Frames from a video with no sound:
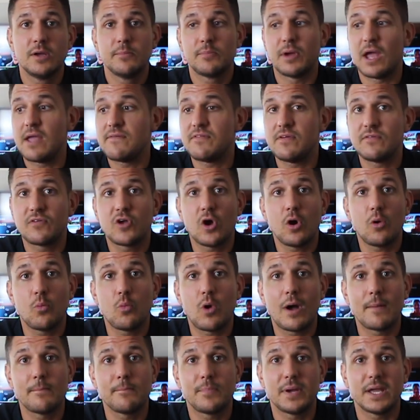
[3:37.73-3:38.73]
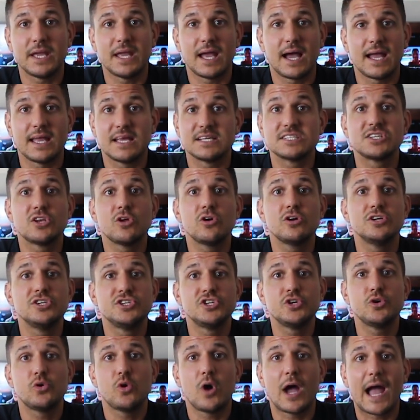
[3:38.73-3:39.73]
but if you've got one P A, as long
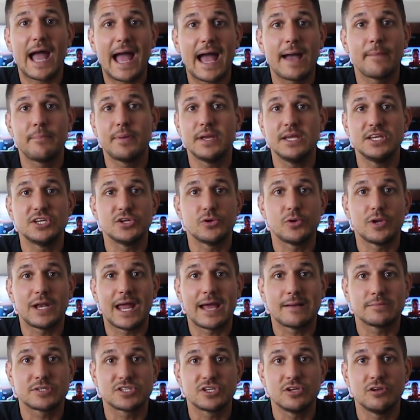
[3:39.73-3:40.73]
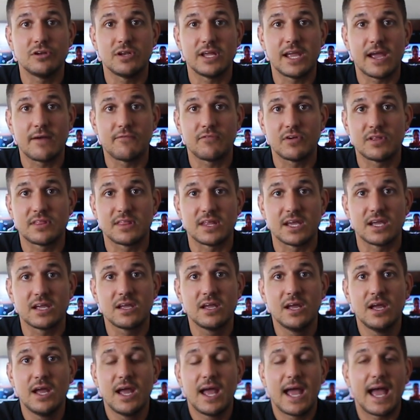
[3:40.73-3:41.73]
as you're happy doing absolutely
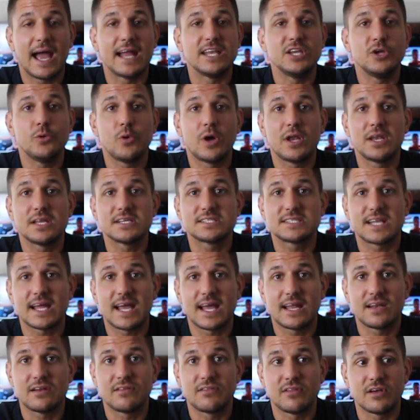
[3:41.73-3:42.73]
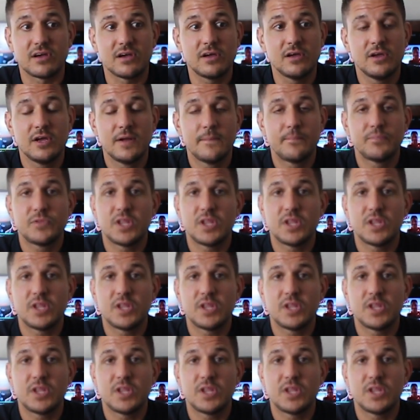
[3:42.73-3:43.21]
everything and you understand that,